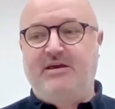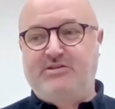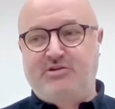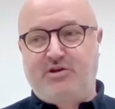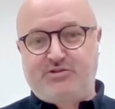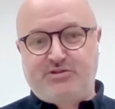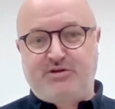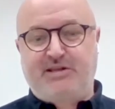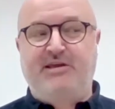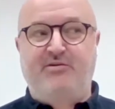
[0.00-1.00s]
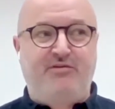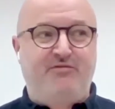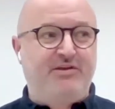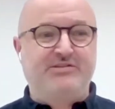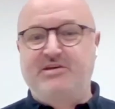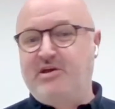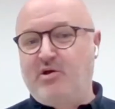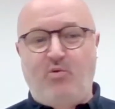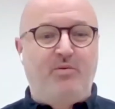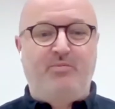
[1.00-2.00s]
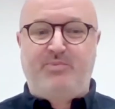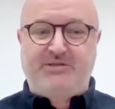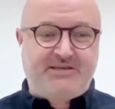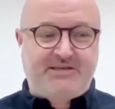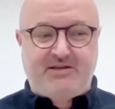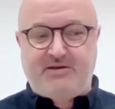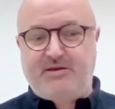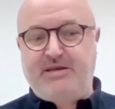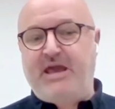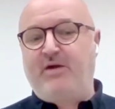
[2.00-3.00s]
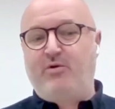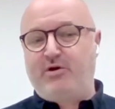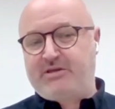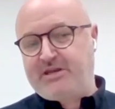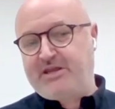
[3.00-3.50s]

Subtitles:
It's not so clear if it's one particular network